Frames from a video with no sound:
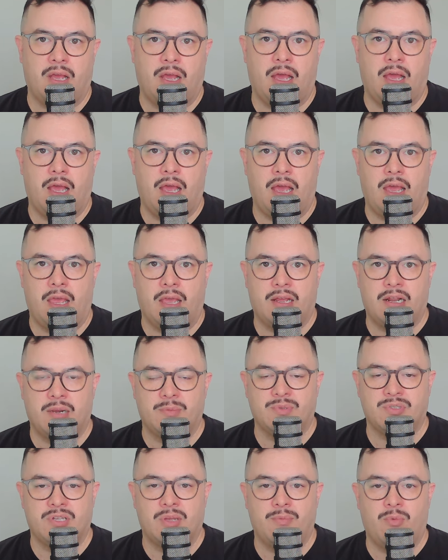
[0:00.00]

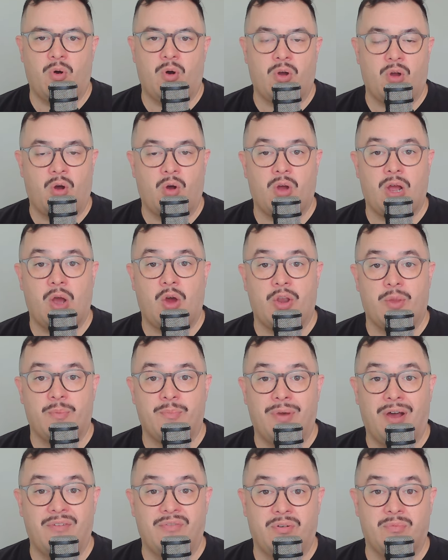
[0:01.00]
eclipsed him or gone
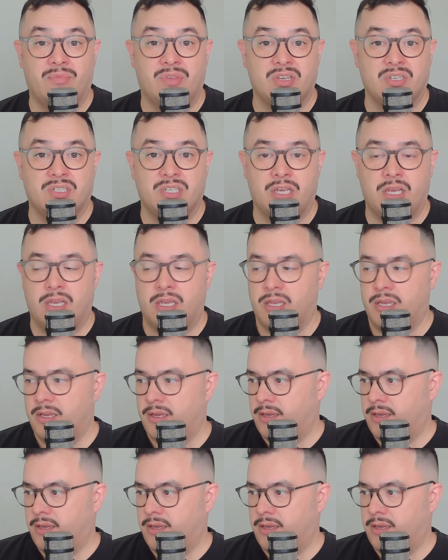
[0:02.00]
above him this year.